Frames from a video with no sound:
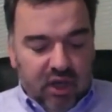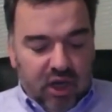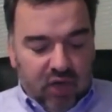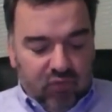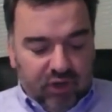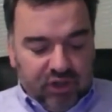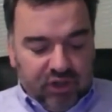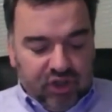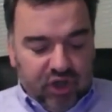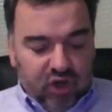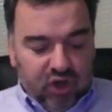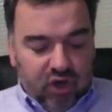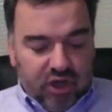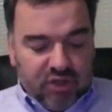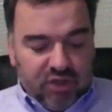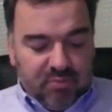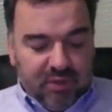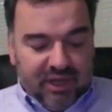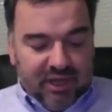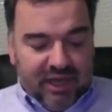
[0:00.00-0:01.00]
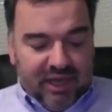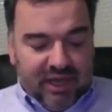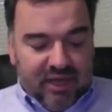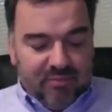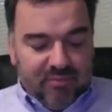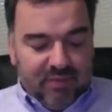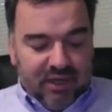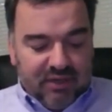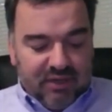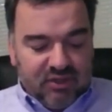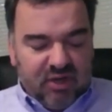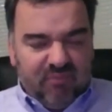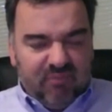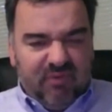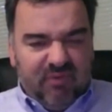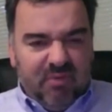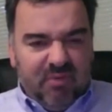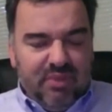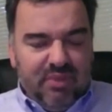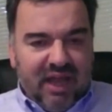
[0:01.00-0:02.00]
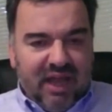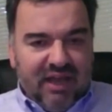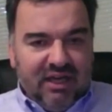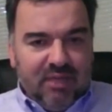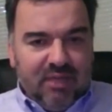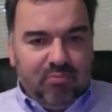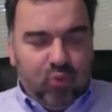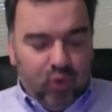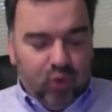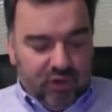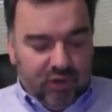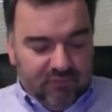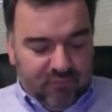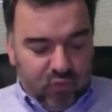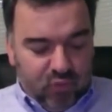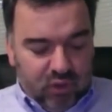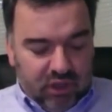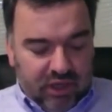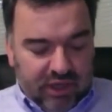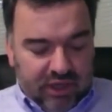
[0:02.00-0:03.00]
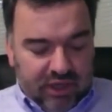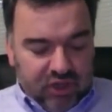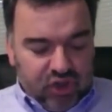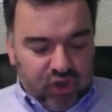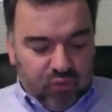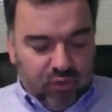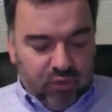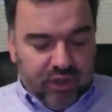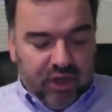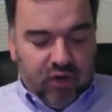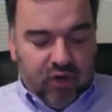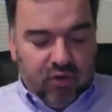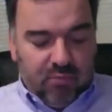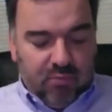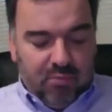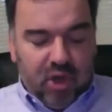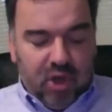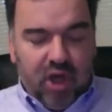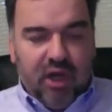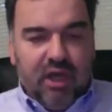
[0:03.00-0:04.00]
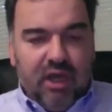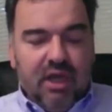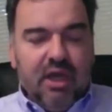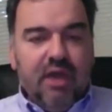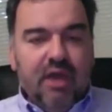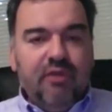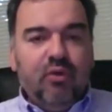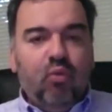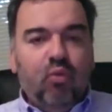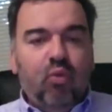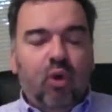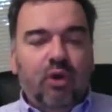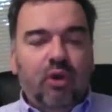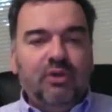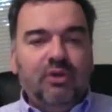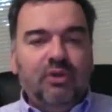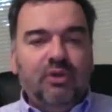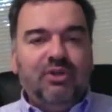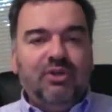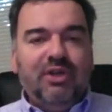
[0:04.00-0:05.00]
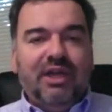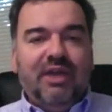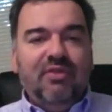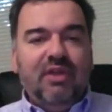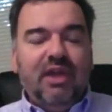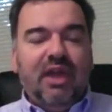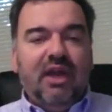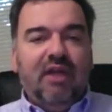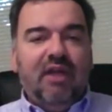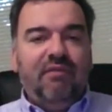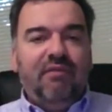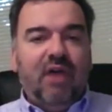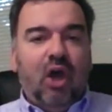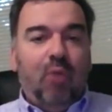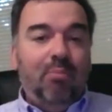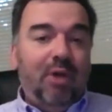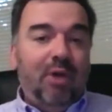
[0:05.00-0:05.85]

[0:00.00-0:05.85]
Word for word: uh, rushing yards per game. That is up from 90.4 last year, where they were among the worst in the NFL.